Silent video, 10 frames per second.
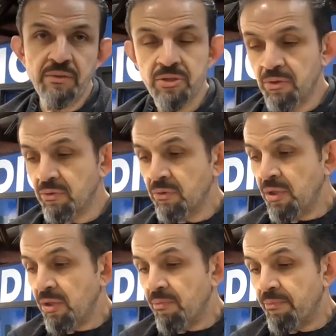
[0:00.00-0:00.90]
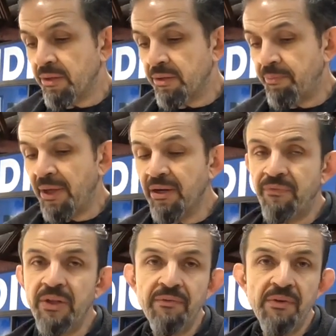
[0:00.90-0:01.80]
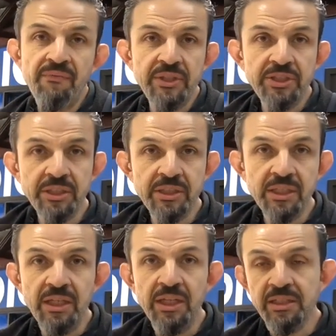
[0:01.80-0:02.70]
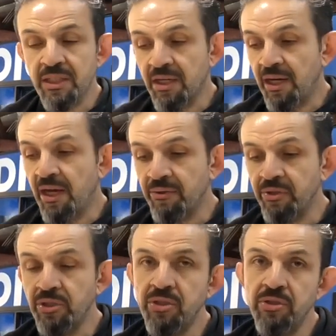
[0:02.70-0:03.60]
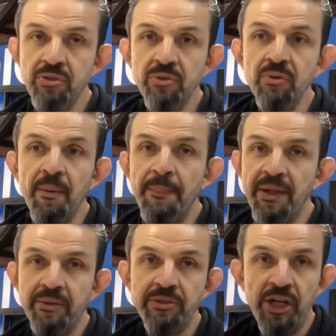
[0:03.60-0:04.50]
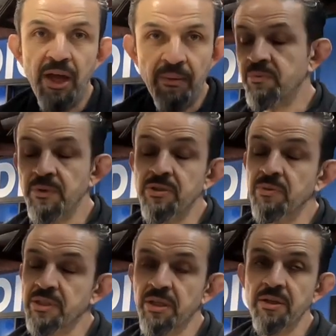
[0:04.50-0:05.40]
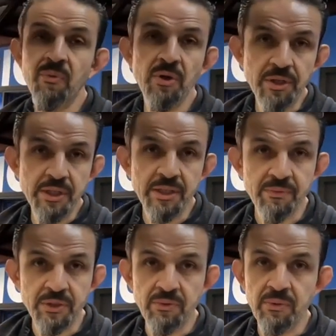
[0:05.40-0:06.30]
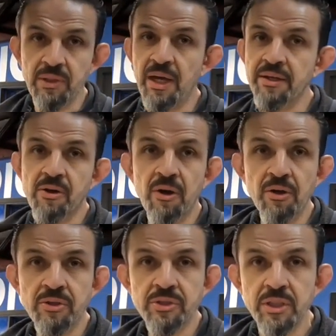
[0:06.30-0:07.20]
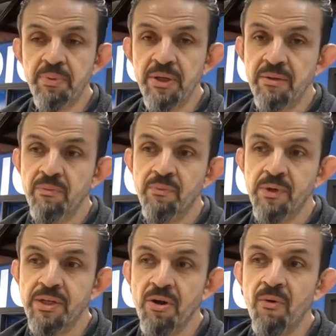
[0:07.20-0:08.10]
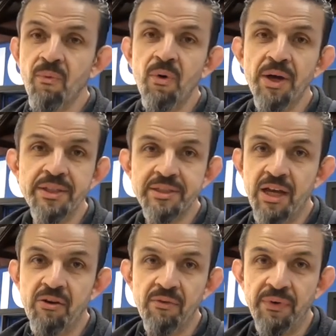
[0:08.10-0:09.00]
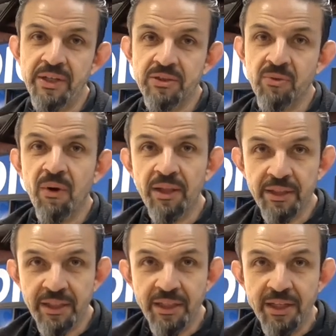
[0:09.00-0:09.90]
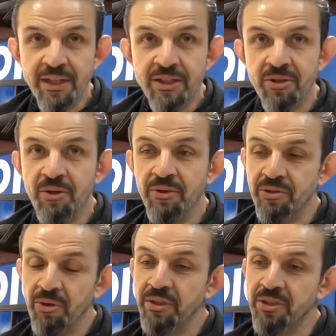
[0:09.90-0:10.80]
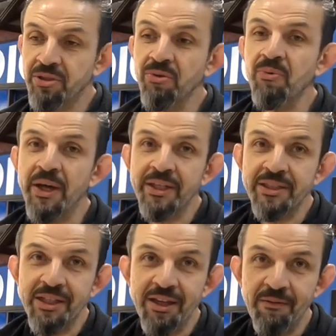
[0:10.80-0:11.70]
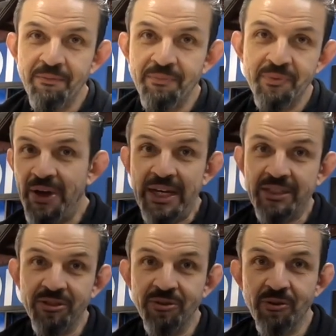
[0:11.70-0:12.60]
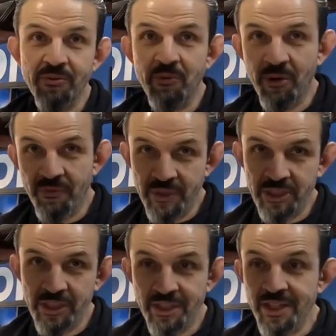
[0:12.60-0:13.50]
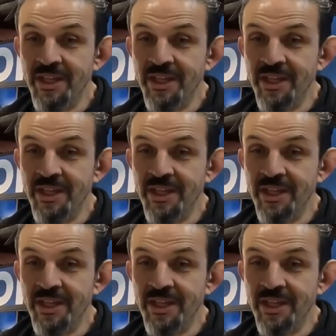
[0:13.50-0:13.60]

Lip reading: So the benefit of efficiency is it allows us to do a better job. We do a ton of work, we do a lot of cars, but we don't want to sacrifice quality. So there's only two ways to get faster or more efficient.